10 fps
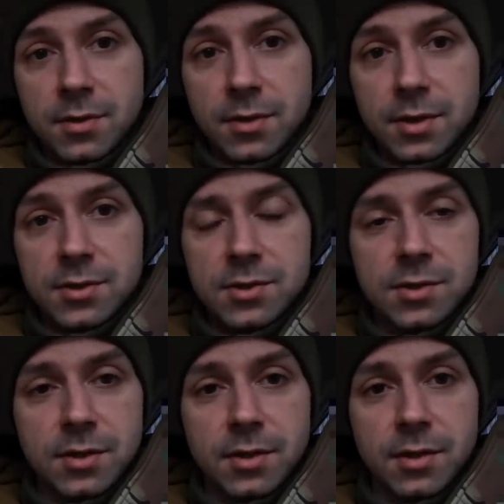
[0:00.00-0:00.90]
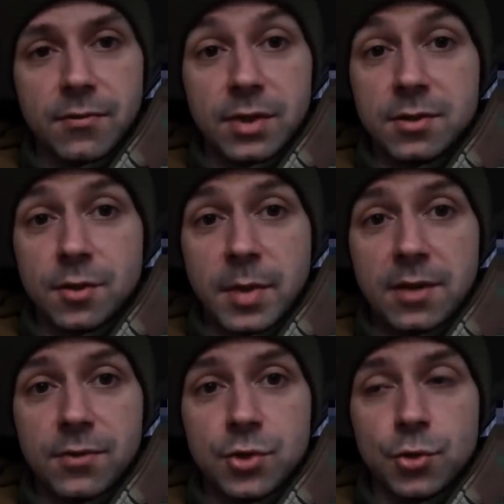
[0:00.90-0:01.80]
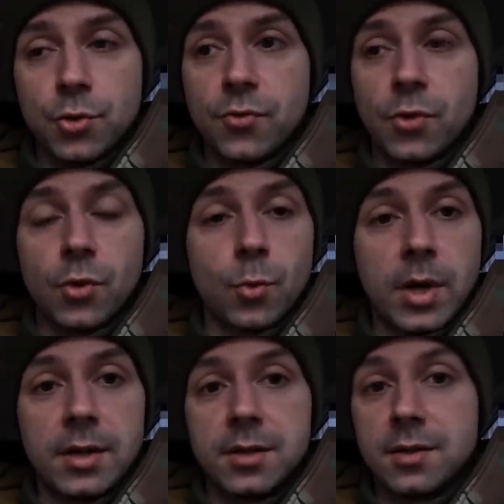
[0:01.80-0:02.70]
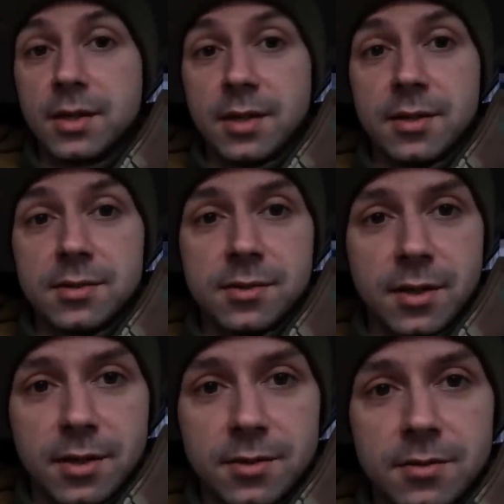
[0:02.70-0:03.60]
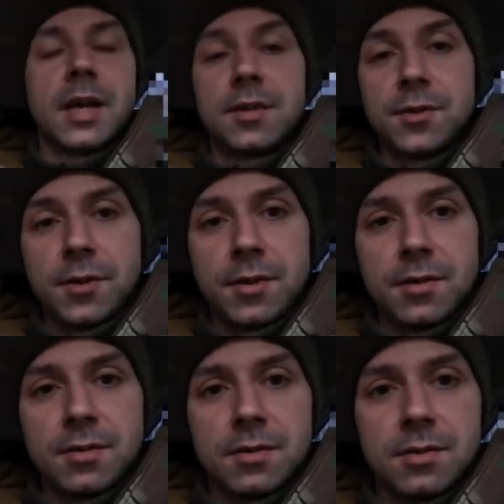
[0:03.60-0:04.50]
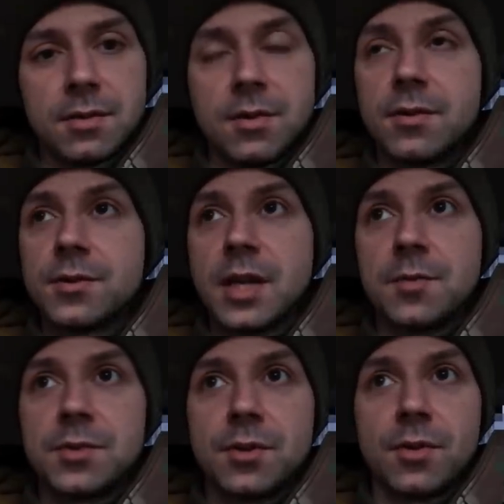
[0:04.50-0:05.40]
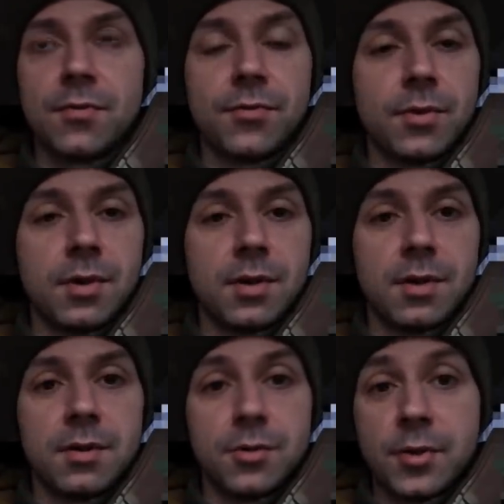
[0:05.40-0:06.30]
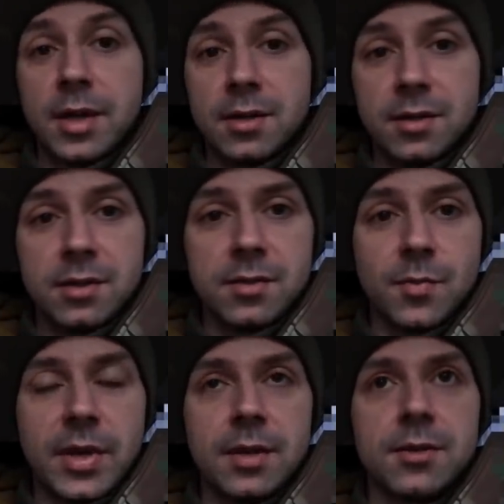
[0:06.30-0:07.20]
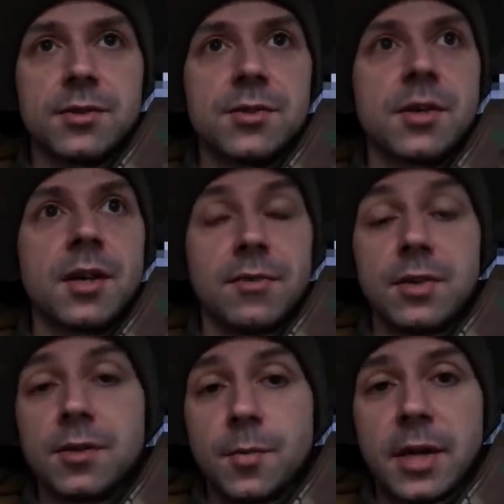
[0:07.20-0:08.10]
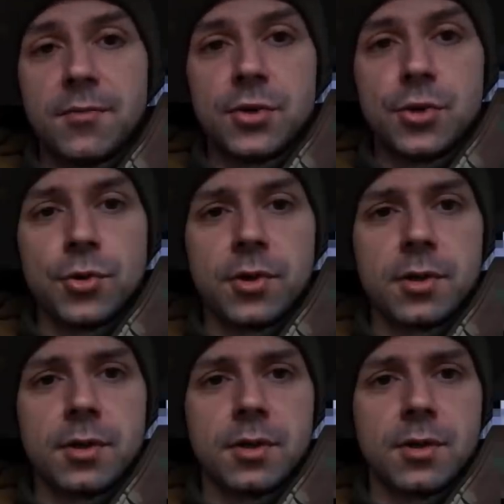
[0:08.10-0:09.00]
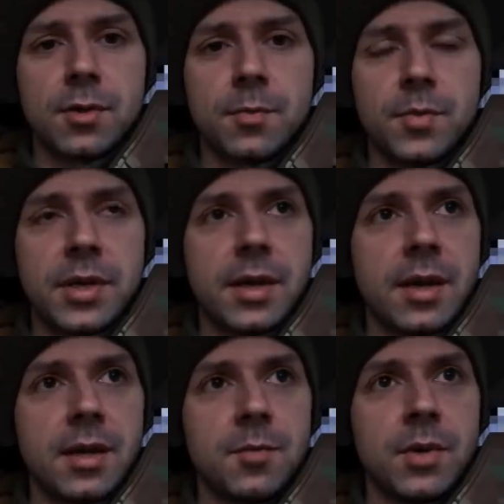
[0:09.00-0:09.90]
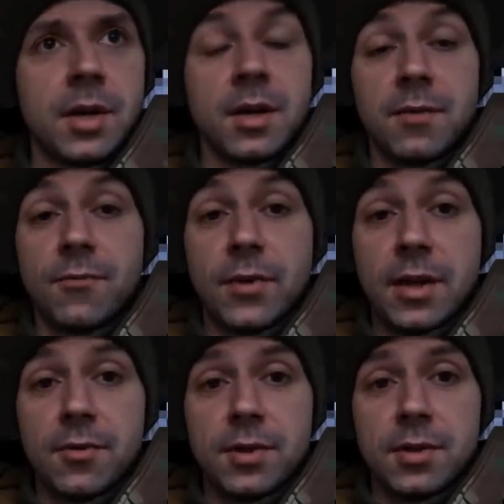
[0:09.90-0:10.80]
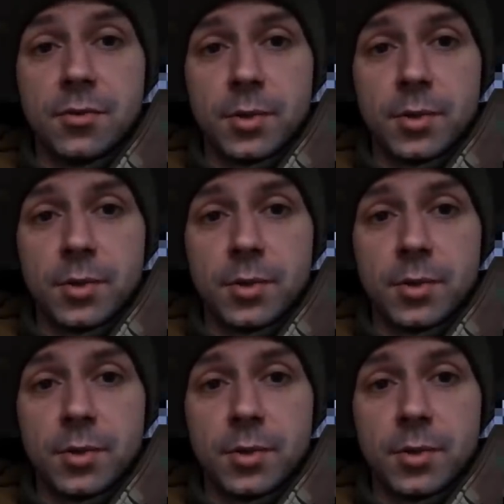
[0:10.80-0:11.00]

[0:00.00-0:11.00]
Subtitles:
this Victor Medvedchuk for what he has done. Later in the times of Ukrainian independence, Viktor Medvedchuk became very